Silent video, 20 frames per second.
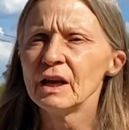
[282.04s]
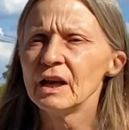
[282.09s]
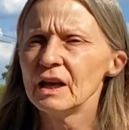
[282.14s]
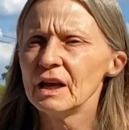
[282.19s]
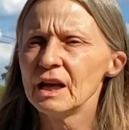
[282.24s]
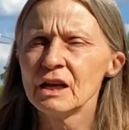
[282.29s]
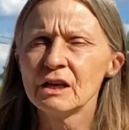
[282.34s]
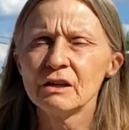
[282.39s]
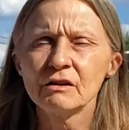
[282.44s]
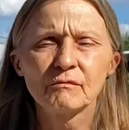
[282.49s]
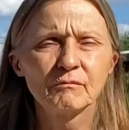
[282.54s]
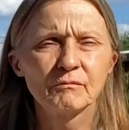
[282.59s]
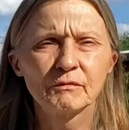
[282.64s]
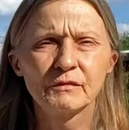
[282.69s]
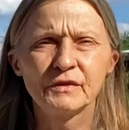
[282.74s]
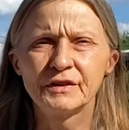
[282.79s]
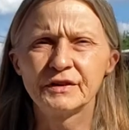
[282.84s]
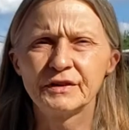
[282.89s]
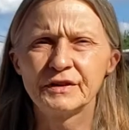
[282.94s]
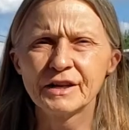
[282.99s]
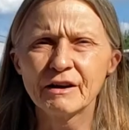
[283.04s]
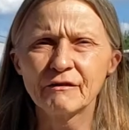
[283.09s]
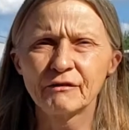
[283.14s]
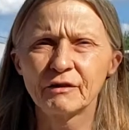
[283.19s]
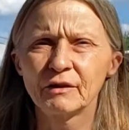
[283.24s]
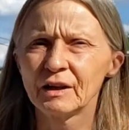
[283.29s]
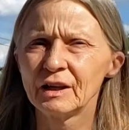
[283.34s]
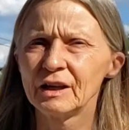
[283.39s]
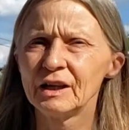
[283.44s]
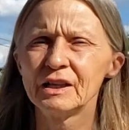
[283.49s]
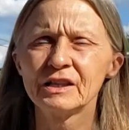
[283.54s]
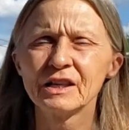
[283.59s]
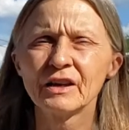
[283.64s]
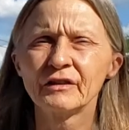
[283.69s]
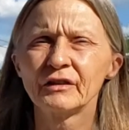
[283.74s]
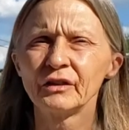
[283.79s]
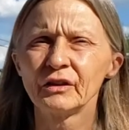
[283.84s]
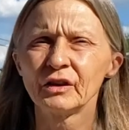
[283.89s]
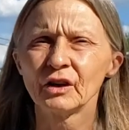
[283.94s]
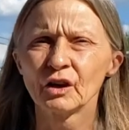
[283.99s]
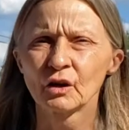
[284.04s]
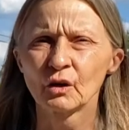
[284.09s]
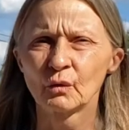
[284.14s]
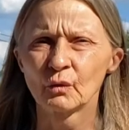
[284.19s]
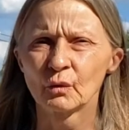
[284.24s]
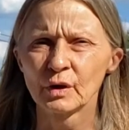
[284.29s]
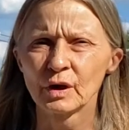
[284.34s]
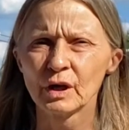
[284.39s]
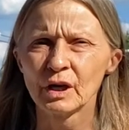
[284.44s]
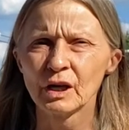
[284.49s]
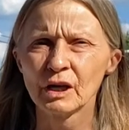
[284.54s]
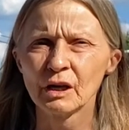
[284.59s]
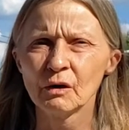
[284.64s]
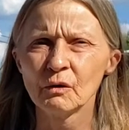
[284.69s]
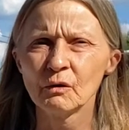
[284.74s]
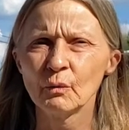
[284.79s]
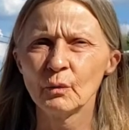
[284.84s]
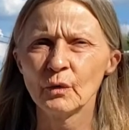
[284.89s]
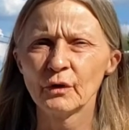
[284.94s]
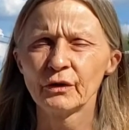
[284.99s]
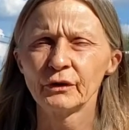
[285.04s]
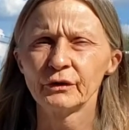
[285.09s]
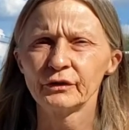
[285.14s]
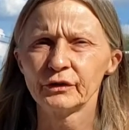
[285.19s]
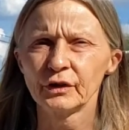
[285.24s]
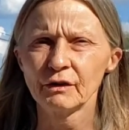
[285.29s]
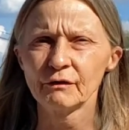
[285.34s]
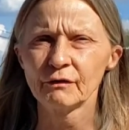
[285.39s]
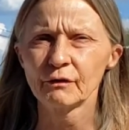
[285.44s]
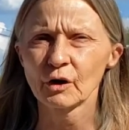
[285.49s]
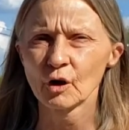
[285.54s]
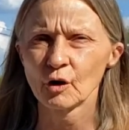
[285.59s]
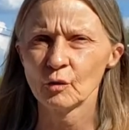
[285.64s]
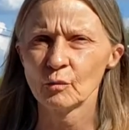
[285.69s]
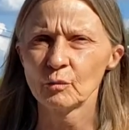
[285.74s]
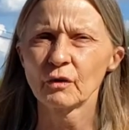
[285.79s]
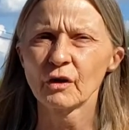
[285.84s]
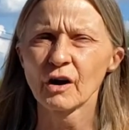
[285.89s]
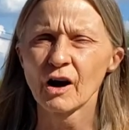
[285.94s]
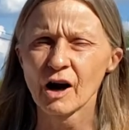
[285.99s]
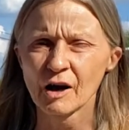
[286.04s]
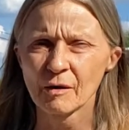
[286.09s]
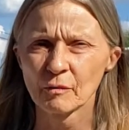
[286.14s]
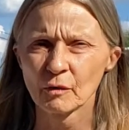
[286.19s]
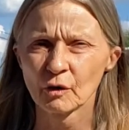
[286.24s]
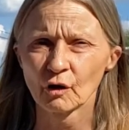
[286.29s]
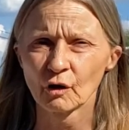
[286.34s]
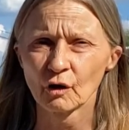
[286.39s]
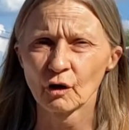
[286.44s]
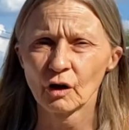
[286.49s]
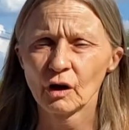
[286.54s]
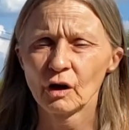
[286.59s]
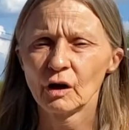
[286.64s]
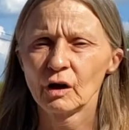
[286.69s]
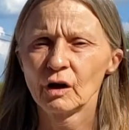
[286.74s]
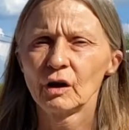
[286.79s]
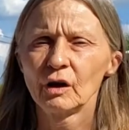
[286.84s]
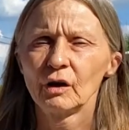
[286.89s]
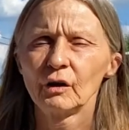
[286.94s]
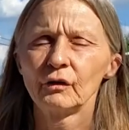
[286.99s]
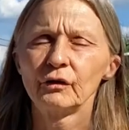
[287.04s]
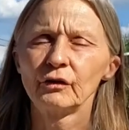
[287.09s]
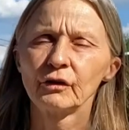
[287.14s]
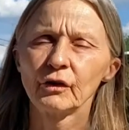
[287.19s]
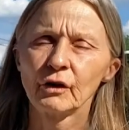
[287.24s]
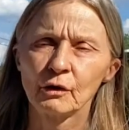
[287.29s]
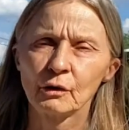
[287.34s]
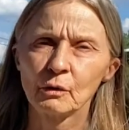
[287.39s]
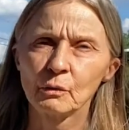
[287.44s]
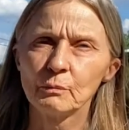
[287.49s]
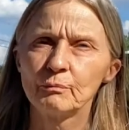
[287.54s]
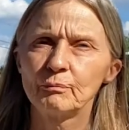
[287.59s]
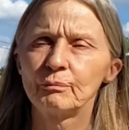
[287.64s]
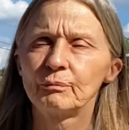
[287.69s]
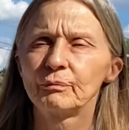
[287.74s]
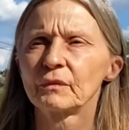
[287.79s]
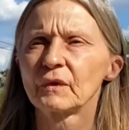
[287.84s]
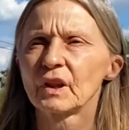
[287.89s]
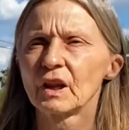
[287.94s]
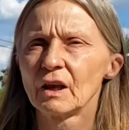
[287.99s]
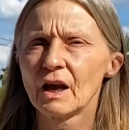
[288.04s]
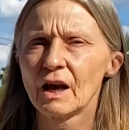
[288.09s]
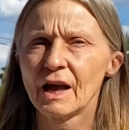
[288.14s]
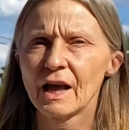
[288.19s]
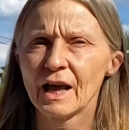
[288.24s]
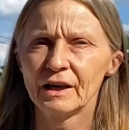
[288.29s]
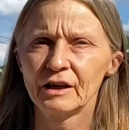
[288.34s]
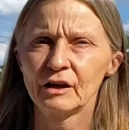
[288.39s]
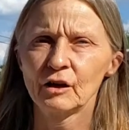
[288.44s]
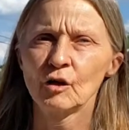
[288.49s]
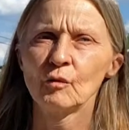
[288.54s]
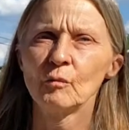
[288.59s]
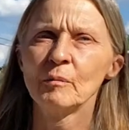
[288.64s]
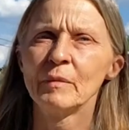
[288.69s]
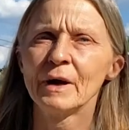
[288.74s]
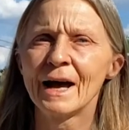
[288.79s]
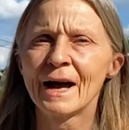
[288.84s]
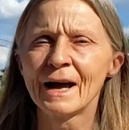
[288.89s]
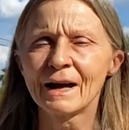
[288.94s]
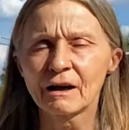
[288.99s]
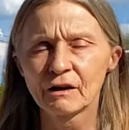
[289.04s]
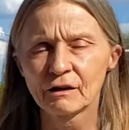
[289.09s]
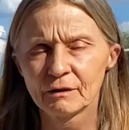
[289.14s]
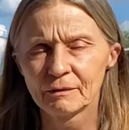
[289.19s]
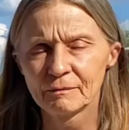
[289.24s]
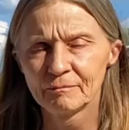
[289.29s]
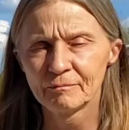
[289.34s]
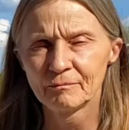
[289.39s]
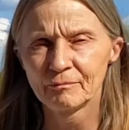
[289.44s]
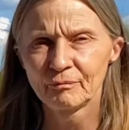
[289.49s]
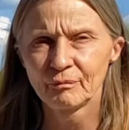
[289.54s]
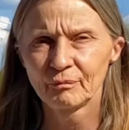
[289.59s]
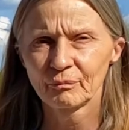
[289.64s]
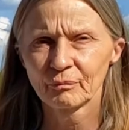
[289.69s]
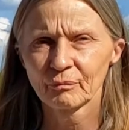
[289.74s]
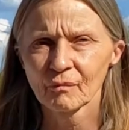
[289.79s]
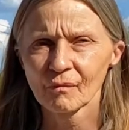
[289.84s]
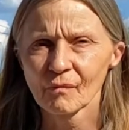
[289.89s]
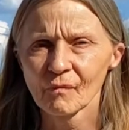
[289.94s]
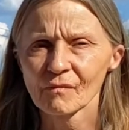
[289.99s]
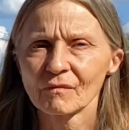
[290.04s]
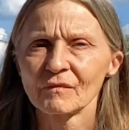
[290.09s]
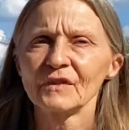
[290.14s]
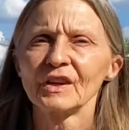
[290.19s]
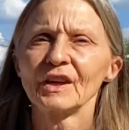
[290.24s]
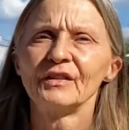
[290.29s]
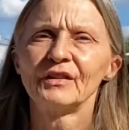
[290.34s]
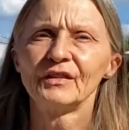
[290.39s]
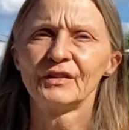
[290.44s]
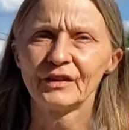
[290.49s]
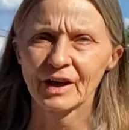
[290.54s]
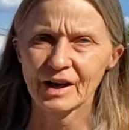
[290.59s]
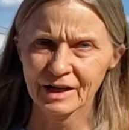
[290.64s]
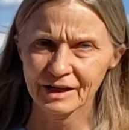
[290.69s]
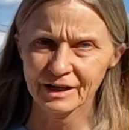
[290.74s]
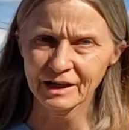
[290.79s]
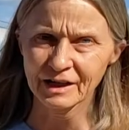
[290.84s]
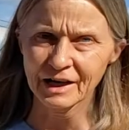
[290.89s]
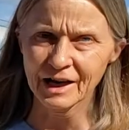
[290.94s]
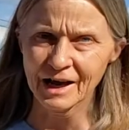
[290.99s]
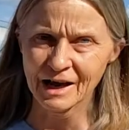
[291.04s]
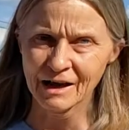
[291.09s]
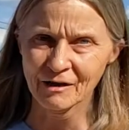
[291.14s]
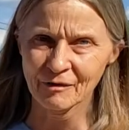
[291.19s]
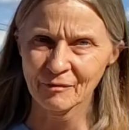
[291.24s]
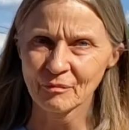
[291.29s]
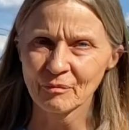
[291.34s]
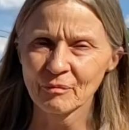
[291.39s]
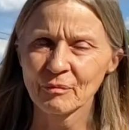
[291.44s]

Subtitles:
it definitely doesn't agree with the SafeCoat primer. So I had to go back, sand it down,